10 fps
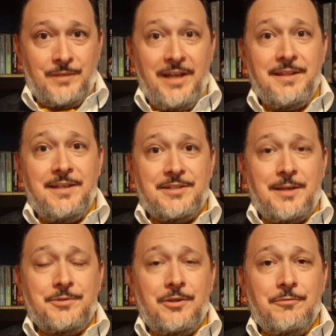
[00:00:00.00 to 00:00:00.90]
In this
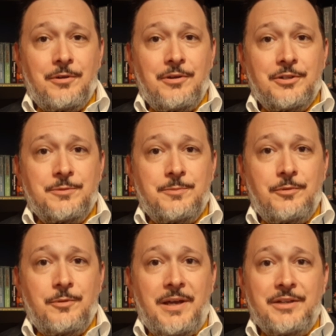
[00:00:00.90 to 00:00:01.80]
episode, we're going to
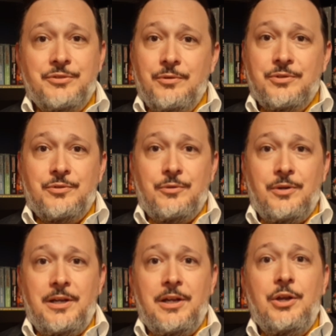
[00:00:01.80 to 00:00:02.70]
explore my short
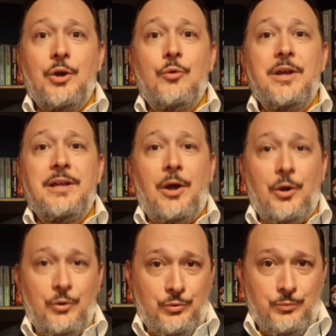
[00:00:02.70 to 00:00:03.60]
story, Going
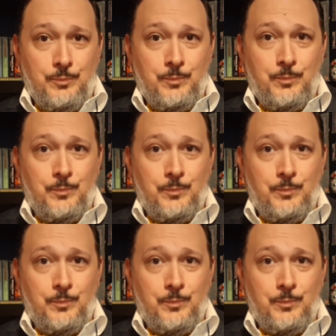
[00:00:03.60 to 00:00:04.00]
Home.